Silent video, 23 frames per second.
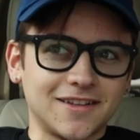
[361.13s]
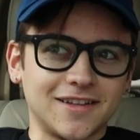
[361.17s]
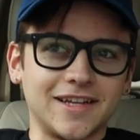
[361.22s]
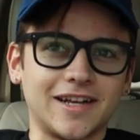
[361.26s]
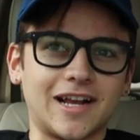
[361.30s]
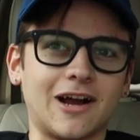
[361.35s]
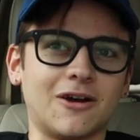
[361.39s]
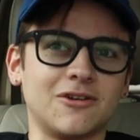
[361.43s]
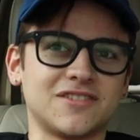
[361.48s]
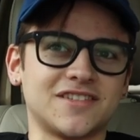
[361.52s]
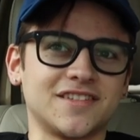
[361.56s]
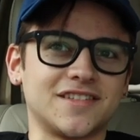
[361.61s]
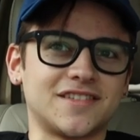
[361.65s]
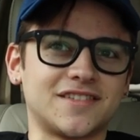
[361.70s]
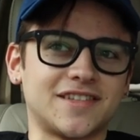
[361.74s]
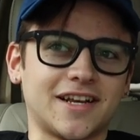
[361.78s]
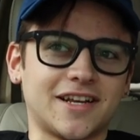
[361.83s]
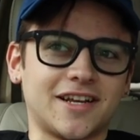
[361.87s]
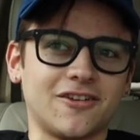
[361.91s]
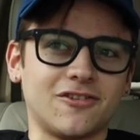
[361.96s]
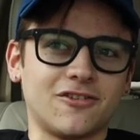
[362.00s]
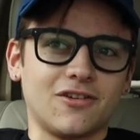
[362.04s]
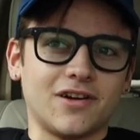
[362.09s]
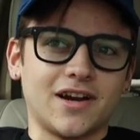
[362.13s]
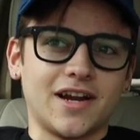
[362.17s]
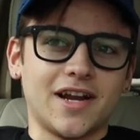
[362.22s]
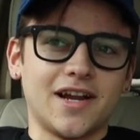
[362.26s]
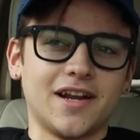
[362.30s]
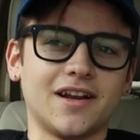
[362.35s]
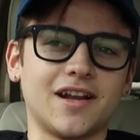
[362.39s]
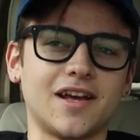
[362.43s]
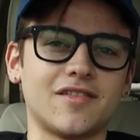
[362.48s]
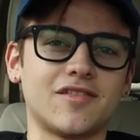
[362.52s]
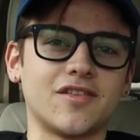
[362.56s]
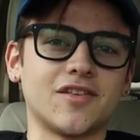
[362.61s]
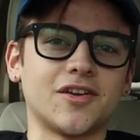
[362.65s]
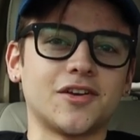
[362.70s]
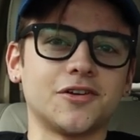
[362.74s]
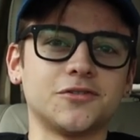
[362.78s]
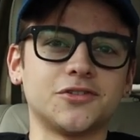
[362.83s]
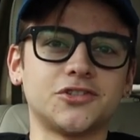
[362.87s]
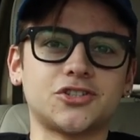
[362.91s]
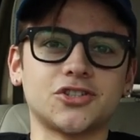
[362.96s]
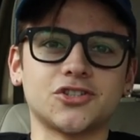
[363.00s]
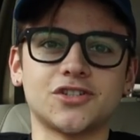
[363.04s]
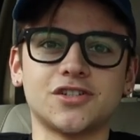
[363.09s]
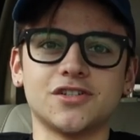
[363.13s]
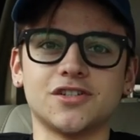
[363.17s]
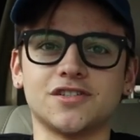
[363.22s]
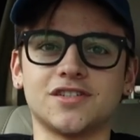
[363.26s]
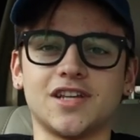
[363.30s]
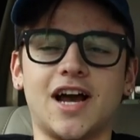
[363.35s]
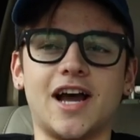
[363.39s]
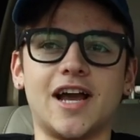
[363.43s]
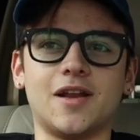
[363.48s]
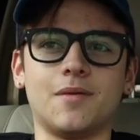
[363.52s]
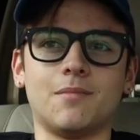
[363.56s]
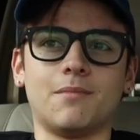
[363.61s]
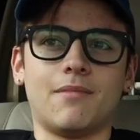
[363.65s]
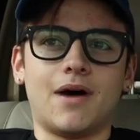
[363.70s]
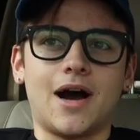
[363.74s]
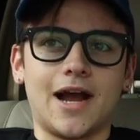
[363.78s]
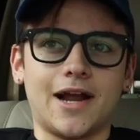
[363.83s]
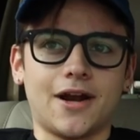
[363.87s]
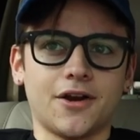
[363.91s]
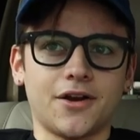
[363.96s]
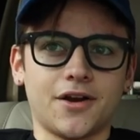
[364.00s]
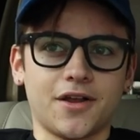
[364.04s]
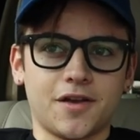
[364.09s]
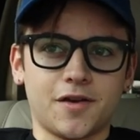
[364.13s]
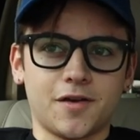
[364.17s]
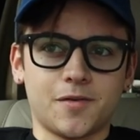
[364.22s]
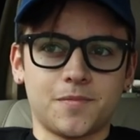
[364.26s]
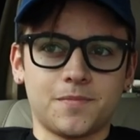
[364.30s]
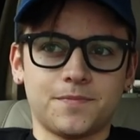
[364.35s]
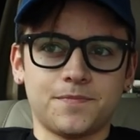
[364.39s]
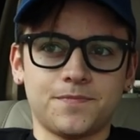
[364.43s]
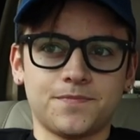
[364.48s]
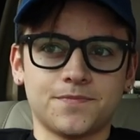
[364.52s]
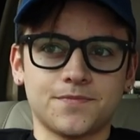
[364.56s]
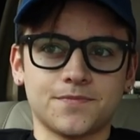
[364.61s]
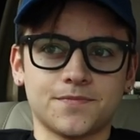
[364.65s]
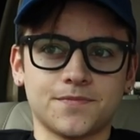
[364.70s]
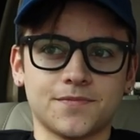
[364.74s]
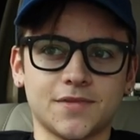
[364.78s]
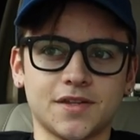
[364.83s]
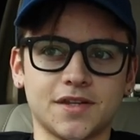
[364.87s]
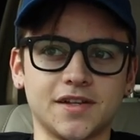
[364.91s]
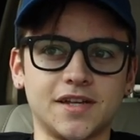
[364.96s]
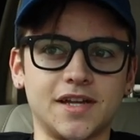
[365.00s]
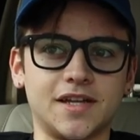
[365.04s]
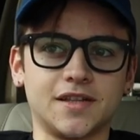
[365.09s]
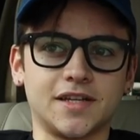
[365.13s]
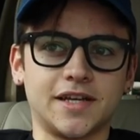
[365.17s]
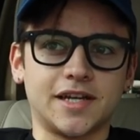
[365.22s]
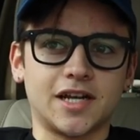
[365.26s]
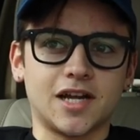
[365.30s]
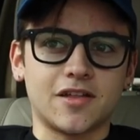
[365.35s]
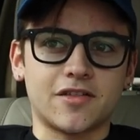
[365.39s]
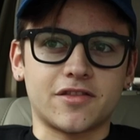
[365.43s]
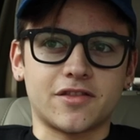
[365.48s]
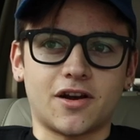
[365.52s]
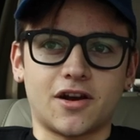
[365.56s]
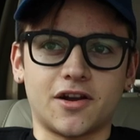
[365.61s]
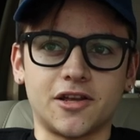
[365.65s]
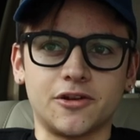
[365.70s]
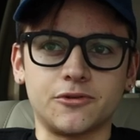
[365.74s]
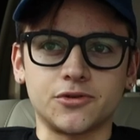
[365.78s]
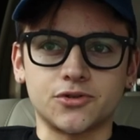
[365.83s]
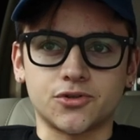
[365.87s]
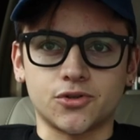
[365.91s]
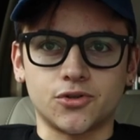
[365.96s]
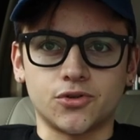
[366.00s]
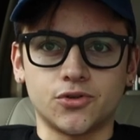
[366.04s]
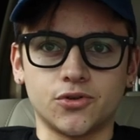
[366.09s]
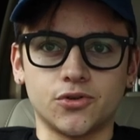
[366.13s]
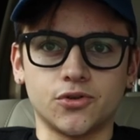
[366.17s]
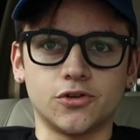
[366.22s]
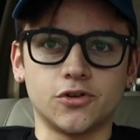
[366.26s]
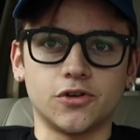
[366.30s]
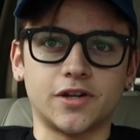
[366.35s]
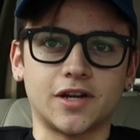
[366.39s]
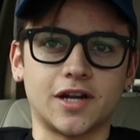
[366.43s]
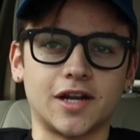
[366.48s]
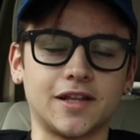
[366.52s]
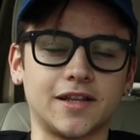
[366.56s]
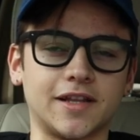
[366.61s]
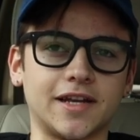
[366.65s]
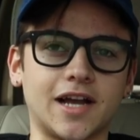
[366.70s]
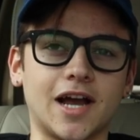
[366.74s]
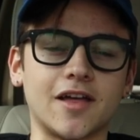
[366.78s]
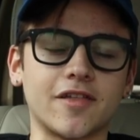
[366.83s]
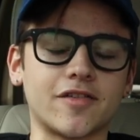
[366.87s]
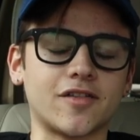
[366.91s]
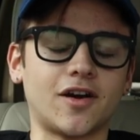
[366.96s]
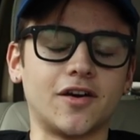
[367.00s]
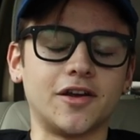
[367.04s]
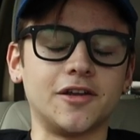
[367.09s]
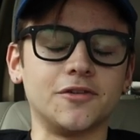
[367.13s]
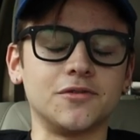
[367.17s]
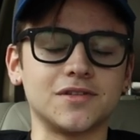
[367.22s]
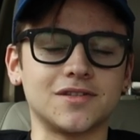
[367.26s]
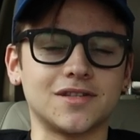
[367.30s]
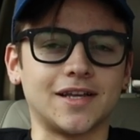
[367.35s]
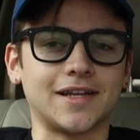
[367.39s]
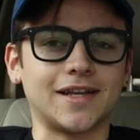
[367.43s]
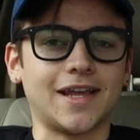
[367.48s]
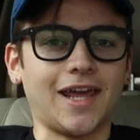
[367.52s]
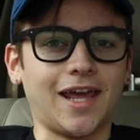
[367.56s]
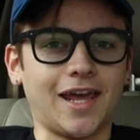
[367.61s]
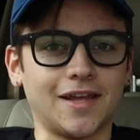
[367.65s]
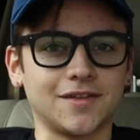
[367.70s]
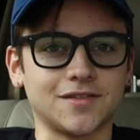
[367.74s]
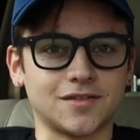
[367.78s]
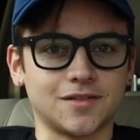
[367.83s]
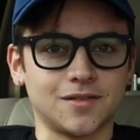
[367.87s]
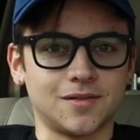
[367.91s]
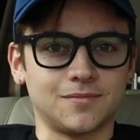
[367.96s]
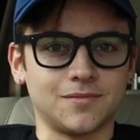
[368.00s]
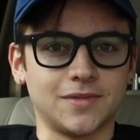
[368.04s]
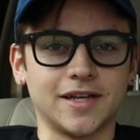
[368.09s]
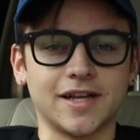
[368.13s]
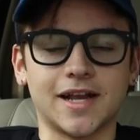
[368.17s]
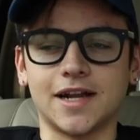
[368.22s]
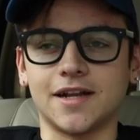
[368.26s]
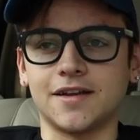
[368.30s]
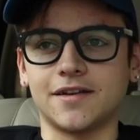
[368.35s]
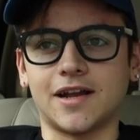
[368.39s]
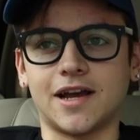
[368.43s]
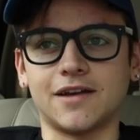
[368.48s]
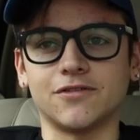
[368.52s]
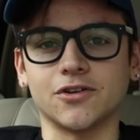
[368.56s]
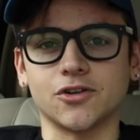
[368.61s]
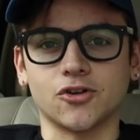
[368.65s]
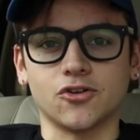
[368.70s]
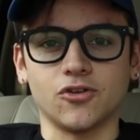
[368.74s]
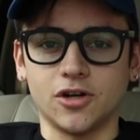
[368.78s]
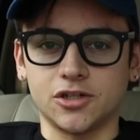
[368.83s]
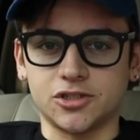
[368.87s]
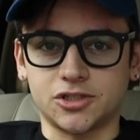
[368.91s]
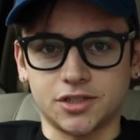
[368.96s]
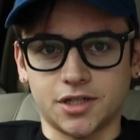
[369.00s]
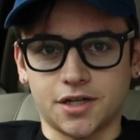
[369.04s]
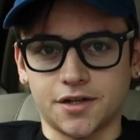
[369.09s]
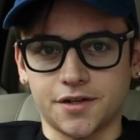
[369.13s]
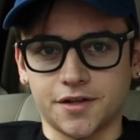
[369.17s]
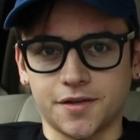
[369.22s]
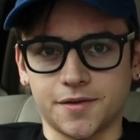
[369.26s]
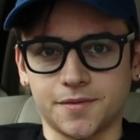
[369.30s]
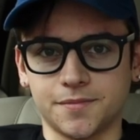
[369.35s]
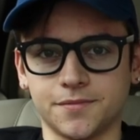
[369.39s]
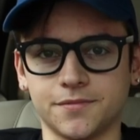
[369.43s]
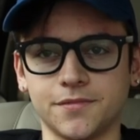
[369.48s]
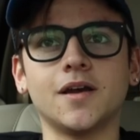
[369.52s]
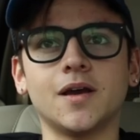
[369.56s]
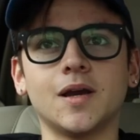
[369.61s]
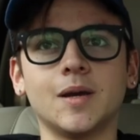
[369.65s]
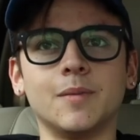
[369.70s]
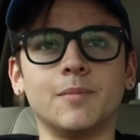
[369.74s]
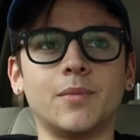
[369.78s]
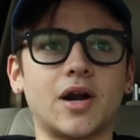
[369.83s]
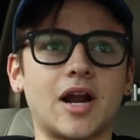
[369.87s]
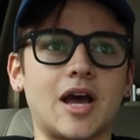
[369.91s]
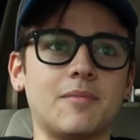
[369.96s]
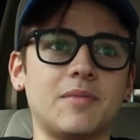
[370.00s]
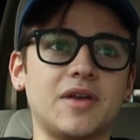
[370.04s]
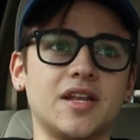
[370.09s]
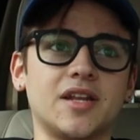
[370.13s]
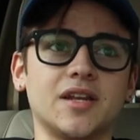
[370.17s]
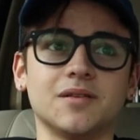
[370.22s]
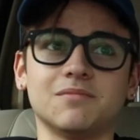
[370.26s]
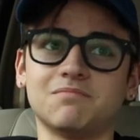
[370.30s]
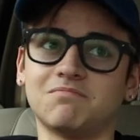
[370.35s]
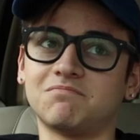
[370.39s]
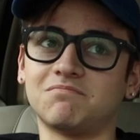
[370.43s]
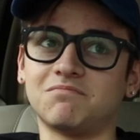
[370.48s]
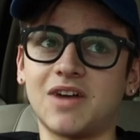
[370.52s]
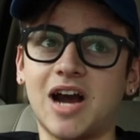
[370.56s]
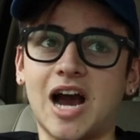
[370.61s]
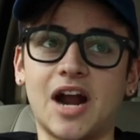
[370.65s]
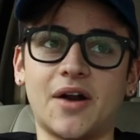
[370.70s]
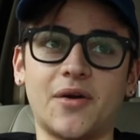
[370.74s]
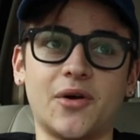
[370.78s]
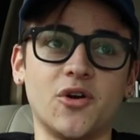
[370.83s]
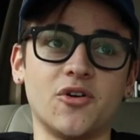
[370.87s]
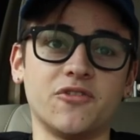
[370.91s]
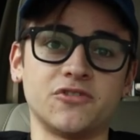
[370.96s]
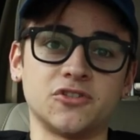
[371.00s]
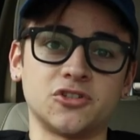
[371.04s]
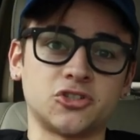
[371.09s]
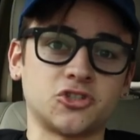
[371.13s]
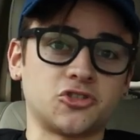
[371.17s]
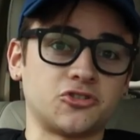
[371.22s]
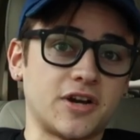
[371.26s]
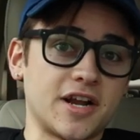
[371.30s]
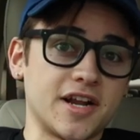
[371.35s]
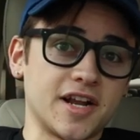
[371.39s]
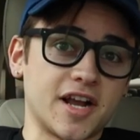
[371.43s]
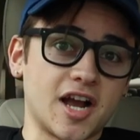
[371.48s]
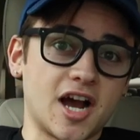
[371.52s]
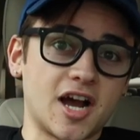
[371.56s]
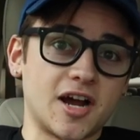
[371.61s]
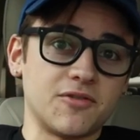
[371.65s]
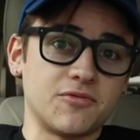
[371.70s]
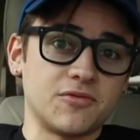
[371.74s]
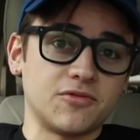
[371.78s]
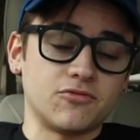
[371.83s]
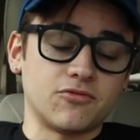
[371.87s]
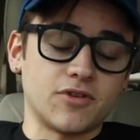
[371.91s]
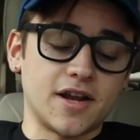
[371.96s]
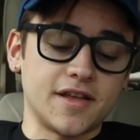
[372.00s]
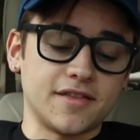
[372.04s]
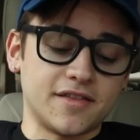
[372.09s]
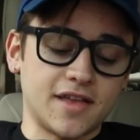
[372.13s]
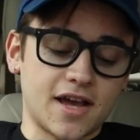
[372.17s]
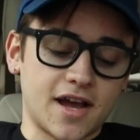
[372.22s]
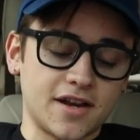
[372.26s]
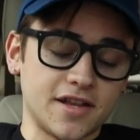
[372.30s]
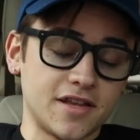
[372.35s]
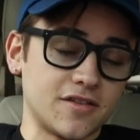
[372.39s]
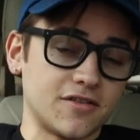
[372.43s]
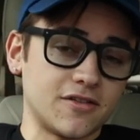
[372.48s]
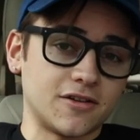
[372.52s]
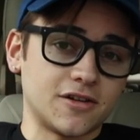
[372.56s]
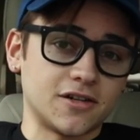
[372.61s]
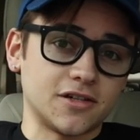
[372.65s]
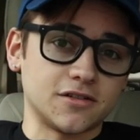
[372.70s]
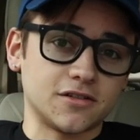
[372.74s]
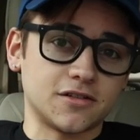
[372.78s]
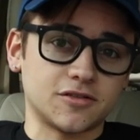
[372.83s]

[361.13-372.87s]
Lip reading: I was in second grade. I think it was just because I admired him and I thought he was cool, and I thought he was handsome. I didn't have a crush on him. But I mean, I don't know if a straight guy would write that either.